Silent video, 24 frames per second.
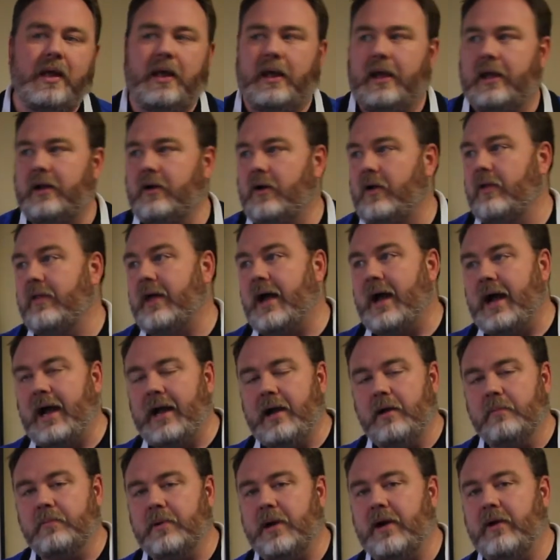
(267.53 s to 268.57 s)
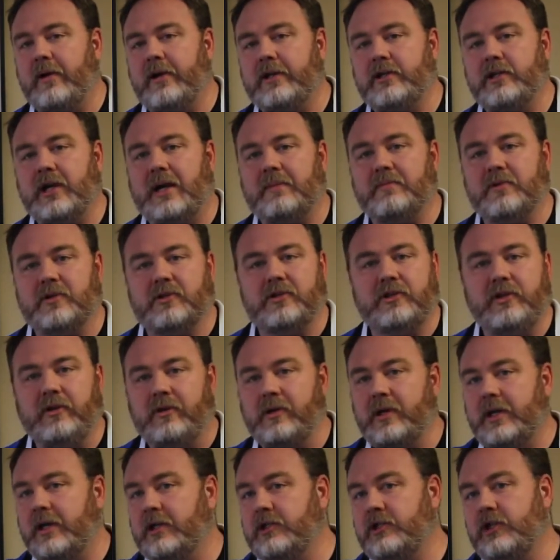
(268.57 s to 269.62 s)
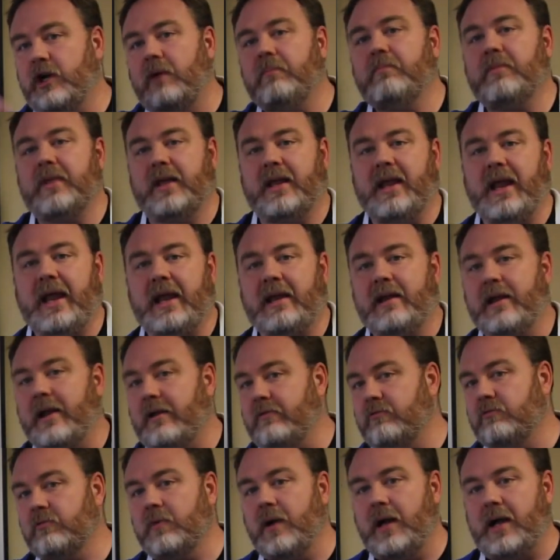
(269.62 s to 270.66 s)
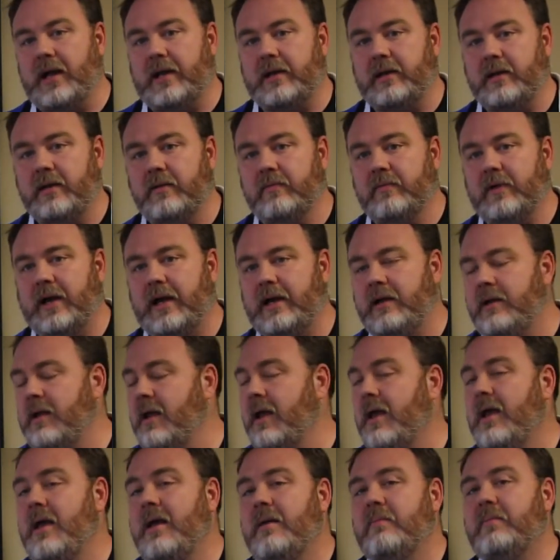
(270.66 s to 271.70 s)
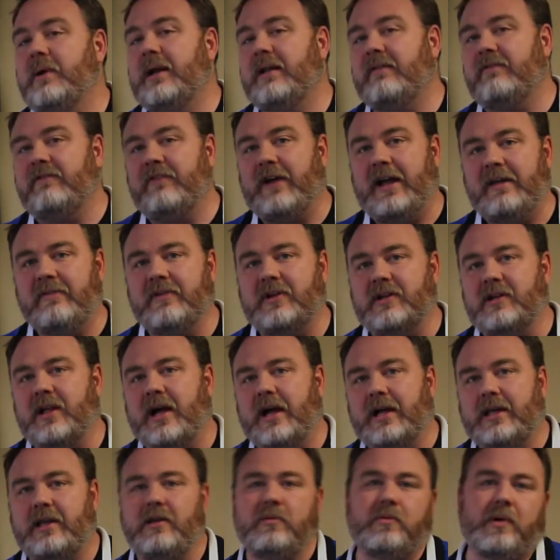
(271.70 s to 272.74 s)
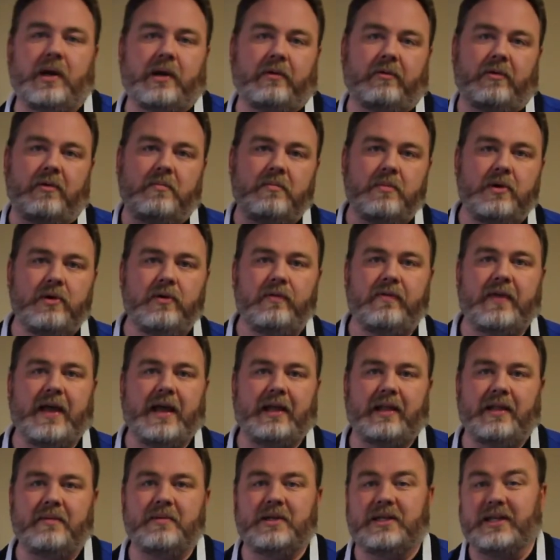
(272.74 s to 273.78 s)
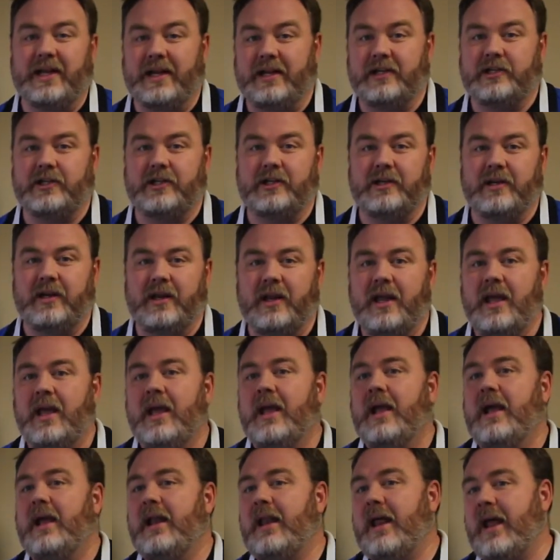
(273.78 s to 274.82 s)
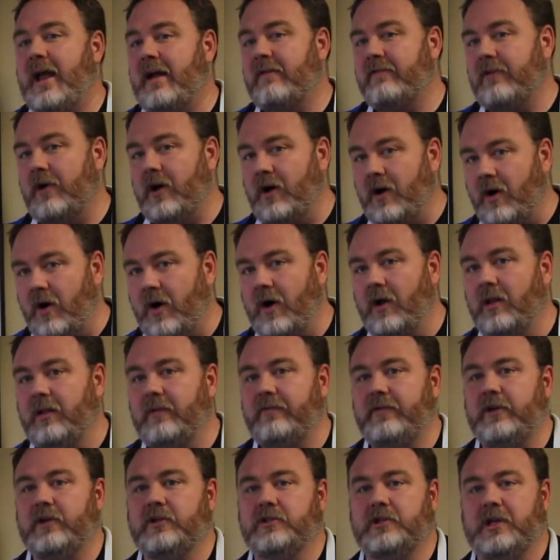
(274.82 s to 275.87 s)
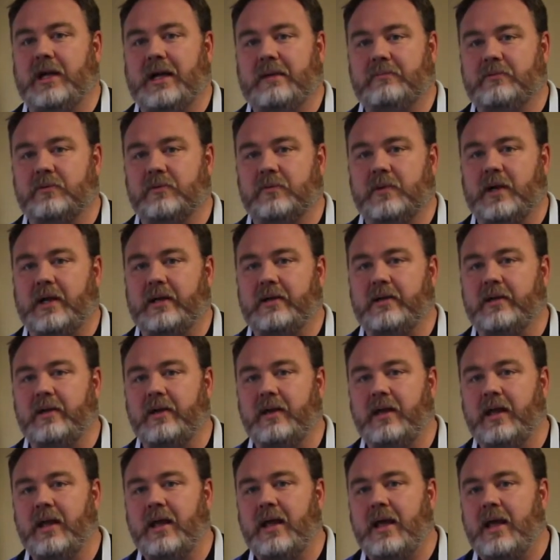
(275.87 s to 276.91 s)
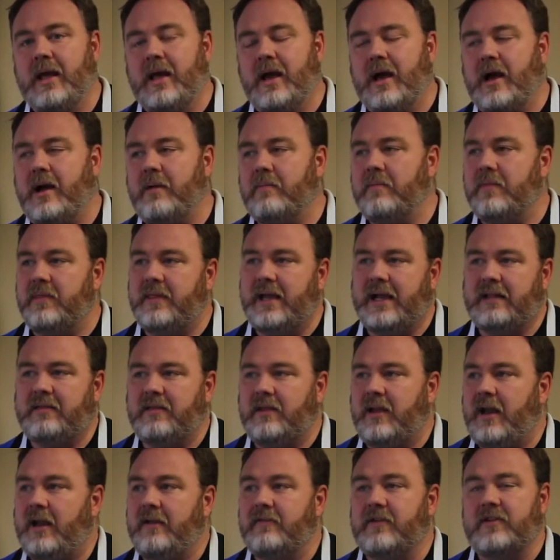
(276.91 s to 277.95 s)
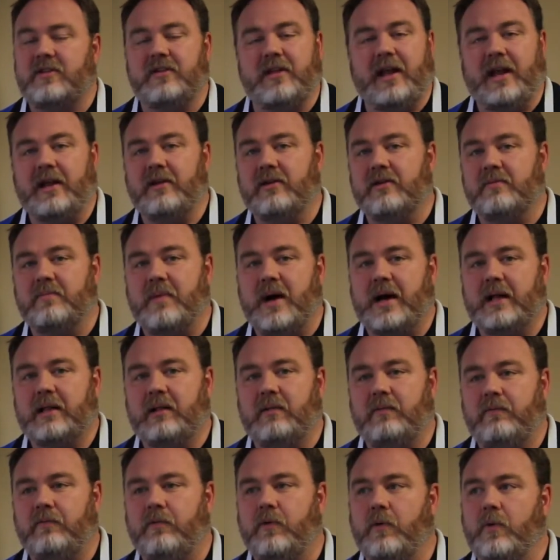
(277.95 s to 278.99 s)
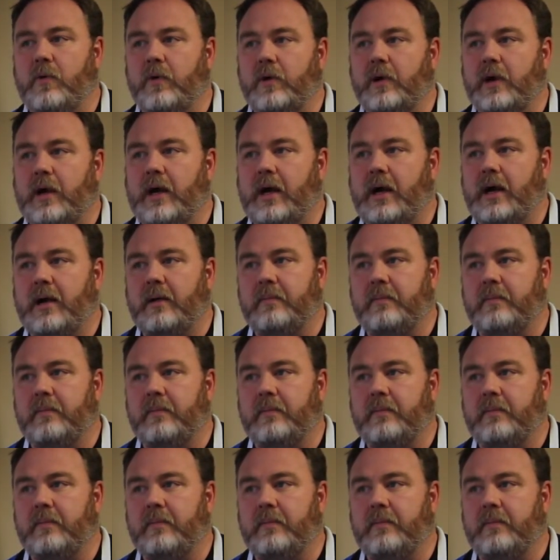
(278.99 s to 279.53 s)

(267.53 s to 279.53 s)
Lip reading: And all the higher priority jobs are still going to jump the gate and run, right? But at 5 o'clock, you want to remove that limitation and have all of your jobs run. That's kind of a standard model for